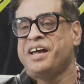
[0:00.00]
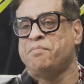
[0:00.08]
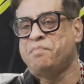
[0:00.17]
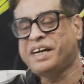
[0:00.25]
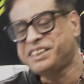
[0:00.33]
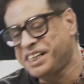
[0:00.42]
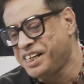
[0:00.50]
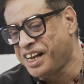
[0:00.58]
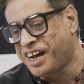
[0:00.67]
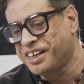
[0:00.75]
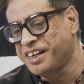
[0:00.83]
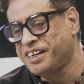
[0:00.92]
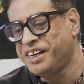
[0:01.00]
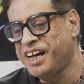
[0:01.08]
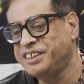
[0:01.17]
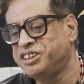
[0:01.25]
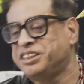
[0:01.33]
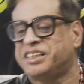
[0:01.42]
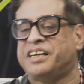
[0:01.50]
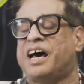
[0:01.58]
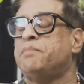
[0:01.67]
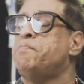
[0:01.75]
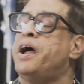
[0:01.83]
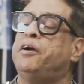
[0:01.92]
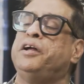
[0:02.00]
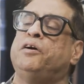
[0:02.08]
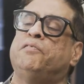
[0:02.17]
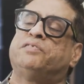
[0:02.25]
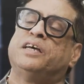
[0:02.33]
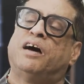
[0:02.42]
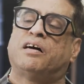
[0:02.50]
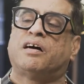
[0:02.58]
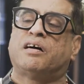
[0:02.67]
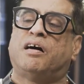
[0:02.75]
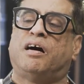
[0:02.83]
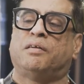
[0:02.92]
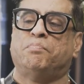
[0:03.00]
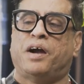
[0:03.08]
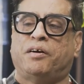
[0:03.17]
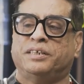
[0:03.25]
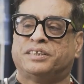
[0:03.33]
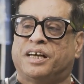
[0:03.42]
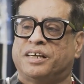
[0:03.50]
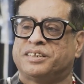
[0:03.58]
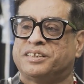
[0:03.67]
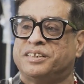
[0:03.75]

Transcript: He met her in London, and she said, "I'll marry you if the Aga Khan marries us."